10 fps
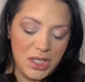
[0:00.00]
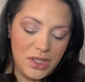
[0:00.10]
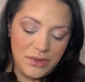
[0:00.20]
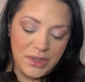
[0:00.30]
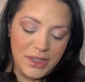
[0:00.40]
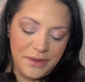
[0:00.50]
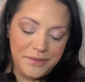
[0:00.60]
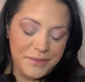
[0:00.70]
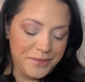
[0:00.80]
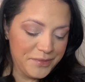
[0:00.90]
Okay,
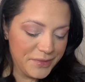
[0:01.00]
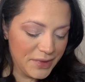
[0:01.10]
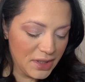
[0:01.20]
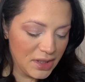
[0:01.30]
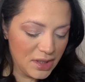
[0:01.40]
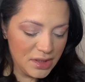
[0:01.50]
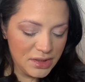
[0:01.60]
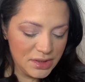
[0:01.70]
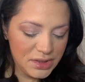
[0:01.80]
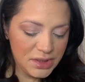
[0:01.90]

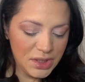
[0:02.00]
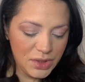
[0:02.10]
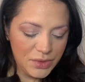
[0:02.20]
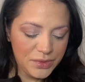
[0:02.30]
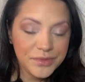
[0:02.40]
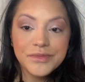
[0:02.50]
so